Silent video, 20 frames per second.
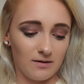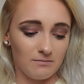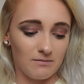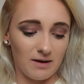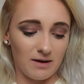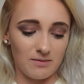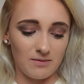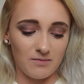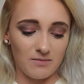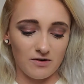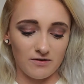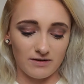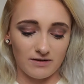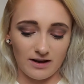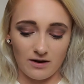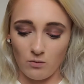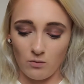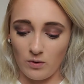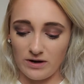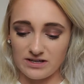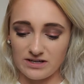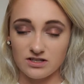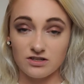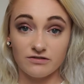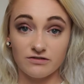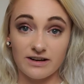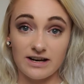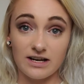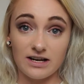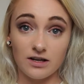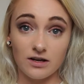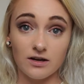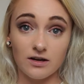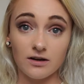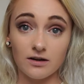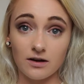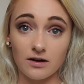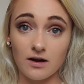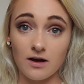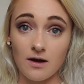maybe more of like a wintry
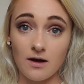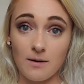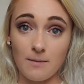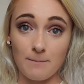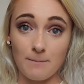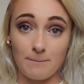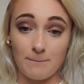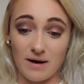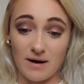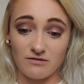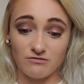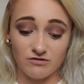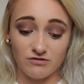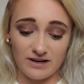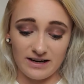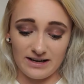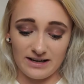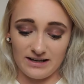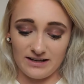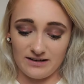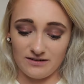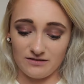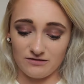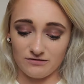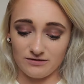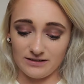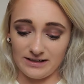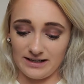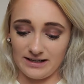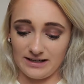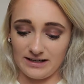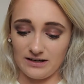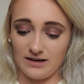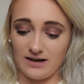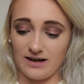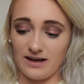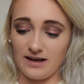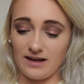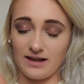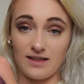look. But I really, really
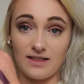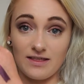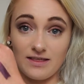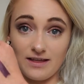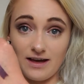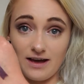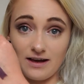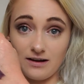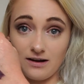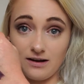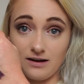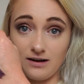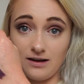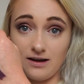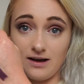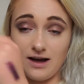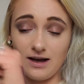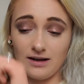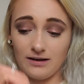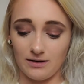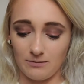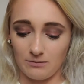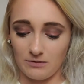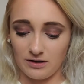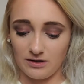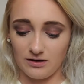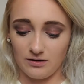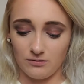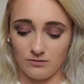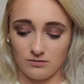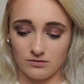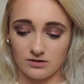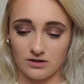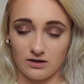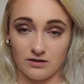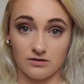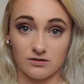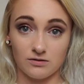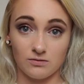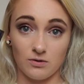like that colour and I'm going to
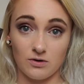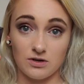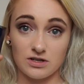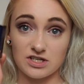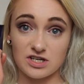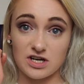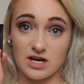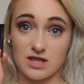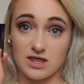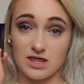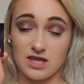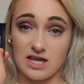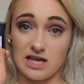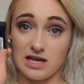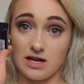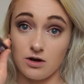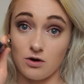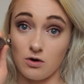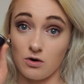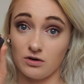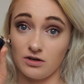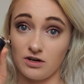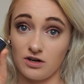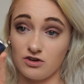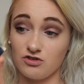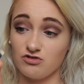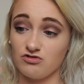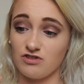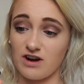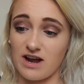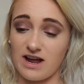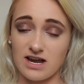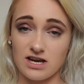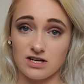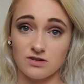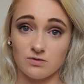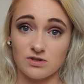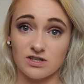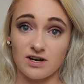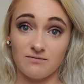also swatch the Gone
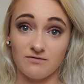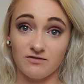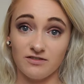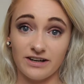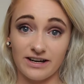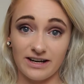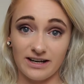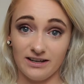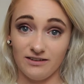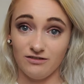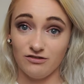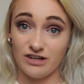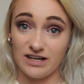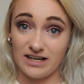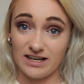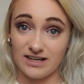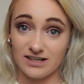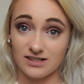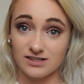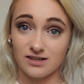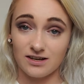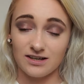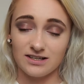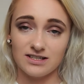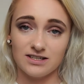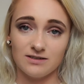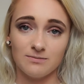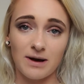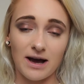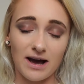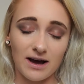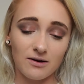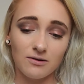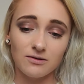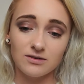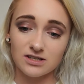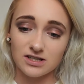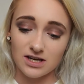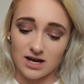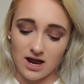Greige, which I'm really, really excited
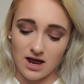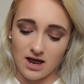about.